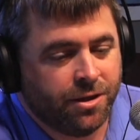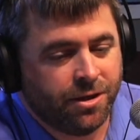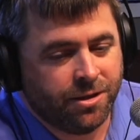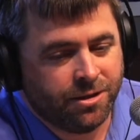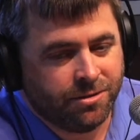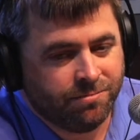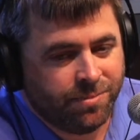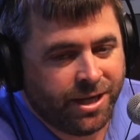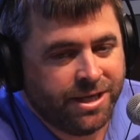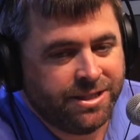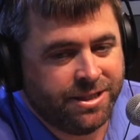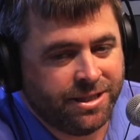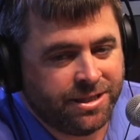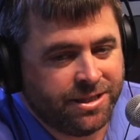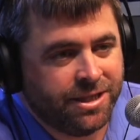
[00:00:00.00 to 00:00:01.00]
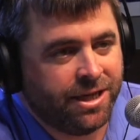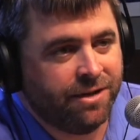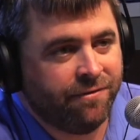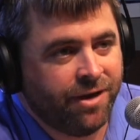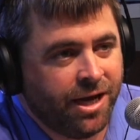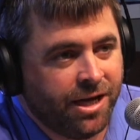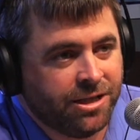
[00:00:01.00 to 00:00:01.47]
a basic set
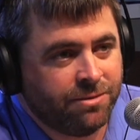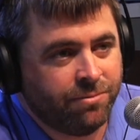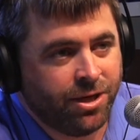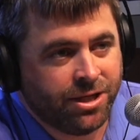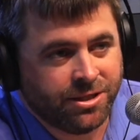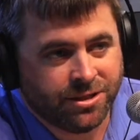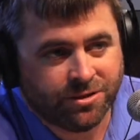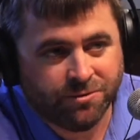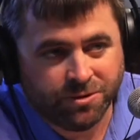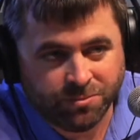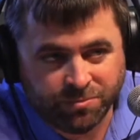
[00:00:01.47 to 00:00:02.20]
of house plans is going